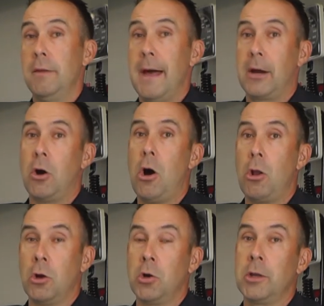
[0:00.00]
That
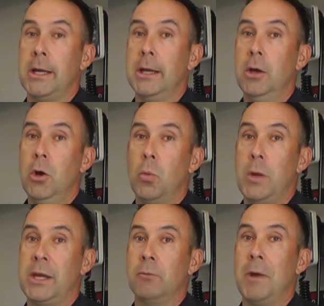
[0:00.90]
call early,
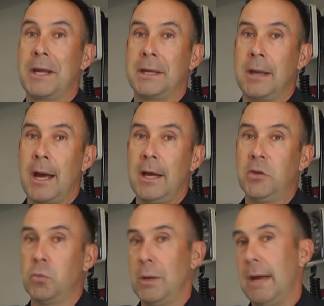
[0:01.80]
we can
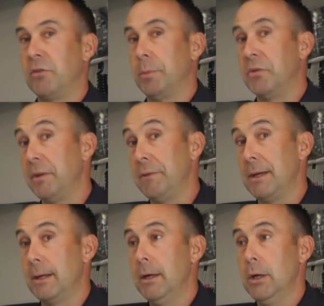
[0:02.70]
recognize, we have
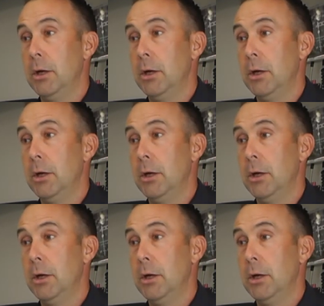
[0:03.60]
specific